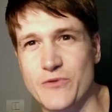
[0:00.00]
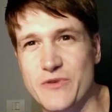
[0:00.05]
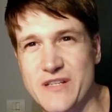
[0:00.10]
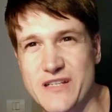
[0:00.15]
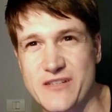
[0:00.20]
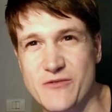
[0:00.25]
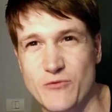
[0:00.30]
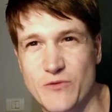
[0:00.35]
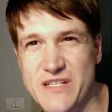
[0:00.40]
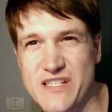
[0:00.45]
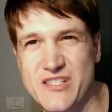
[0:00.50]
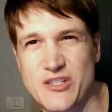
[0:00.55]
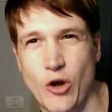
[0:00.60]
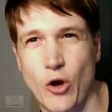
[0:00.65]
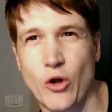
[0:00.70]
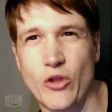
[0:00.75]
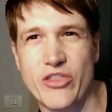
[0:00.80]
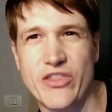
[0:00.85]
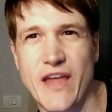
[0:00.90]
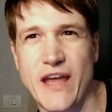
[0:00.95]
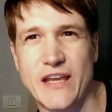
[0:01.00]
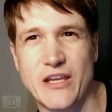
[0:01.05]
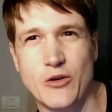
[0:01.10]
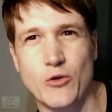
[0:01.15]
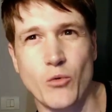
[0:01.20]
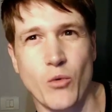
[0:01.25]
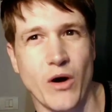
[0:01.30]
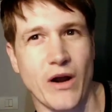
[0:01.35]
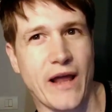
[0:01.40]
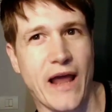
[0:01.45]
re- result that
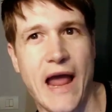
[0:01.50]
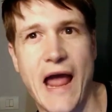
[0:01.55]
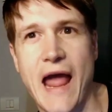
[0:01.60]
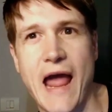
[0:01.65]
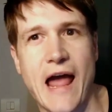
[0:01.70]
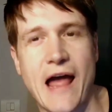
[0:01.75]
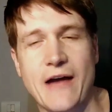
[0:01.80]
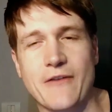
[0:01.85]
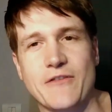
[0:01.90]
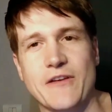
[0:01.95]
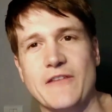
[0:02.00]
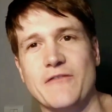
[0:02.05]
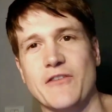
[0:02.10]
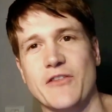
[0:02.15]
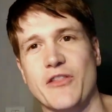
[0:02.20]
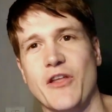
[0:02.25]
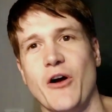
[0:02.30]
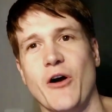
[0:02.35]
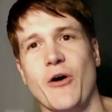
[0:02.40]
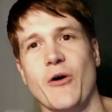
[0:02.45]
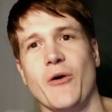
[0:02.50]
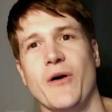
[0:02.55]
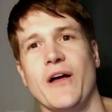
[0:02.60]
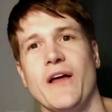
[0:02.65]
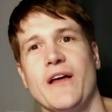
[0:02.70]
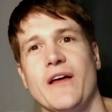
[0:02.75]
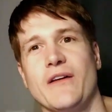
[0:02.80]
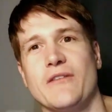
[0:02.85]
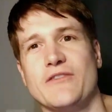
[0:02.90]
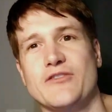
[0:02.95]
you want to have, even though
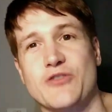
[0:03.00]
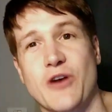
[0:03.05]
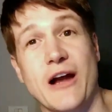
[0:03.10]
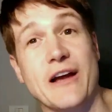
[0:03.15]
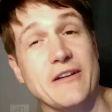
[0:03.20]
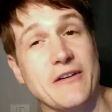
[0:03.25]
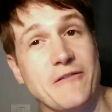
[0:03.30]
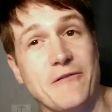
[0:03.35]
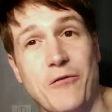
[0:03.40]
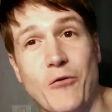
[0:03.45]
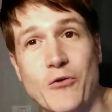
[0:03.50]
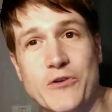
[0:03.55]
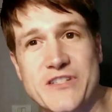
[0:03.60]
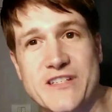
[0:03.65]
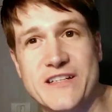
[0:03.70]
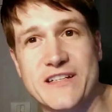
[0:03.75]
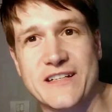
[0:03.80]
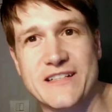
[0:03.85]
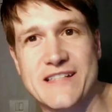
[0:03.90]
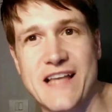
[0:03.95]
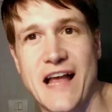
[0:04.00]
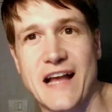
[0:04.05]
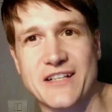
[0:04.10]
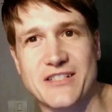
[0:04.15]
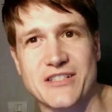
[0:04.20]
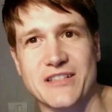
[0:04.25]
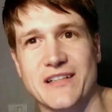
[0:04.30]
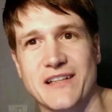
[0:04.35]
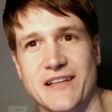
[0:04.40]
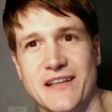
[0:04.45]
trying to force it is
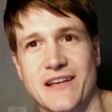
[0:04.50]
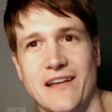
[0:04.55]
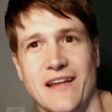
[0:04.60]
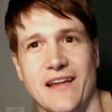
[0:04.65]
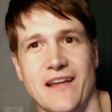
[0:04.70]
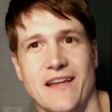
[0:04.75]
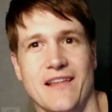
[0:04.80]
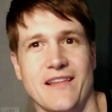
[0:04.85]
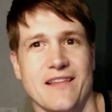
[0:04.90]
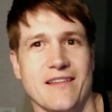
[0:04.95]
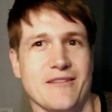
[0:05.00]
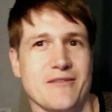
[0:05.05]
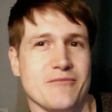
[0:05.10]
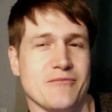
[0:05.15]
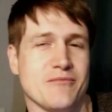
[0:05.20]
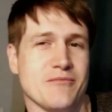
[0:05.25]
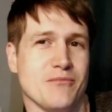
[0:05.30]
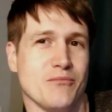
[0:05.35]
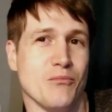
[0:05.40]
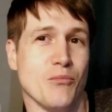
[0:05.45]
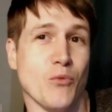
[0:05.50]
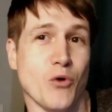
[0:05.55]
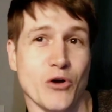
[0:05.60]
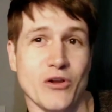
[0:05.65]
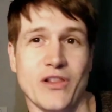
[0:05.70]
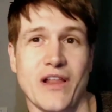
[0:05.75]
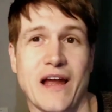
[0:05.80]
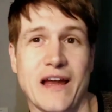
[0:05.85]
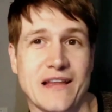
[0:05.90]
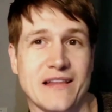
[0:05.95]
actually more
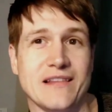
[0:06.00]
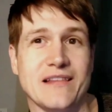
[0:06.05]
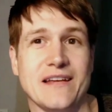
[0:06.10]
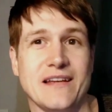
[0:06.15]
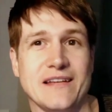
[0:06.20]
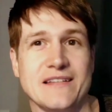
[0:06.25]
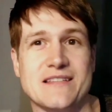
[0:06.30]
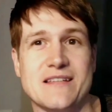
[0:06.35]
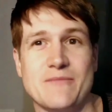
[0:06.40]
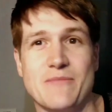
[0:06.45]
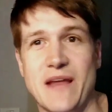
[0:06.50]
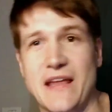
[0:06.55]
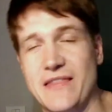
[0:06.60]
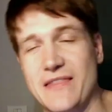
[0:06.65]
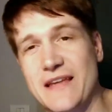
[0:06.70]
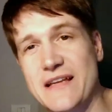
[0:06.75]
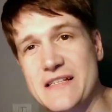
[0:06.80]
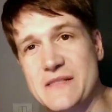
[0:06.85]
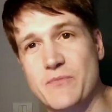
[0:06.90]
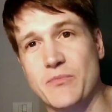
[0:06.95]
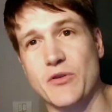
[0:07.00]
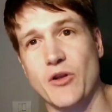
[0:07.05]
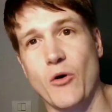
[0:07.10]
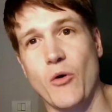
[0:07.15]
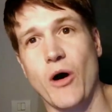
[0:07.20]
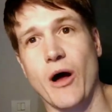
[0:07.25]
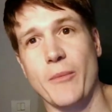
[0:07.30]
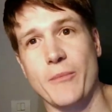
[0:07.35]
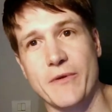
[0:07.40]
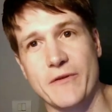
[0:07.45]
likely to make things blow
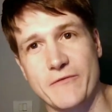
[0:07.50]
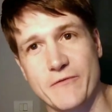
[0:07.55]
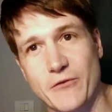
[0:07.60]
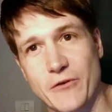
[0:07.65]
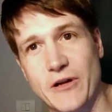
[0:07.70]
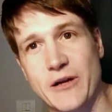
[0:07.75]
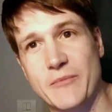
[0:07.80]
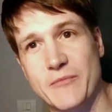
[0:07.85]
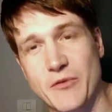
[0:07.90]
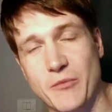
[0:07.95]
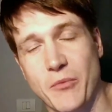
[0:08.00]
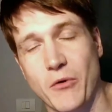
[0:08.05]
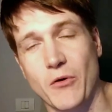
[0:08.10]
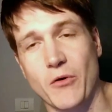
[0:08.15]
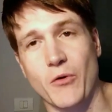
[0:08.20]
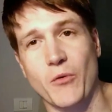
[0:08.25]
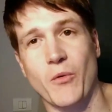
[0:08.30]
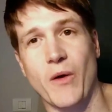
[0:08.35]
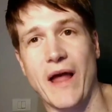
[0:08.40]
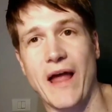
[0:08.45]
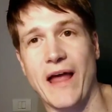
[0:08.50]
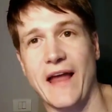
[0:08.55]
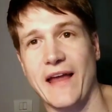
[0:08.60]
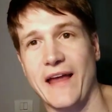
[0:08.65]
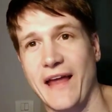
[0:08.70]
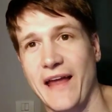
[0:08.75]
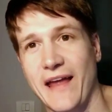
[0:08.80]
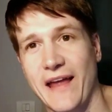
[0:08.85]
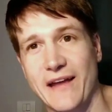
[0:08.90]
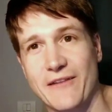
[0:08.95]
up and for him to pull
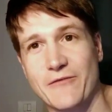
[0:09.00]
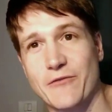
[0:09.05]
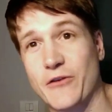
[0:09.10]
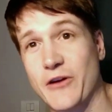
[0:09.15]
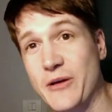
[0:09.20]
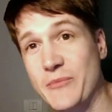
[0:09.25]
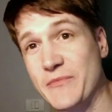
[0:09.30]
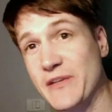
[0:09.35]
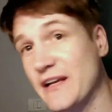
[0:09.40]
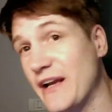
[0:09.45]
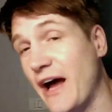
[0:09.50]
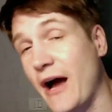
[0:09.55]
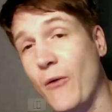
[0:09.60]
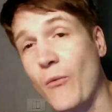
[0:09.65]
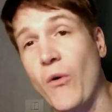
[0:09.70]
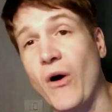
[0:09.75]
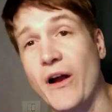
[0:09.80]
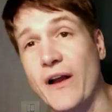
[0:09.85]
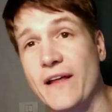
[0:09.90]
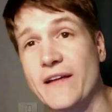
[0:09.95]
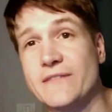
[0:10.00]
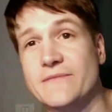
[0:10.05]
away and for him to not want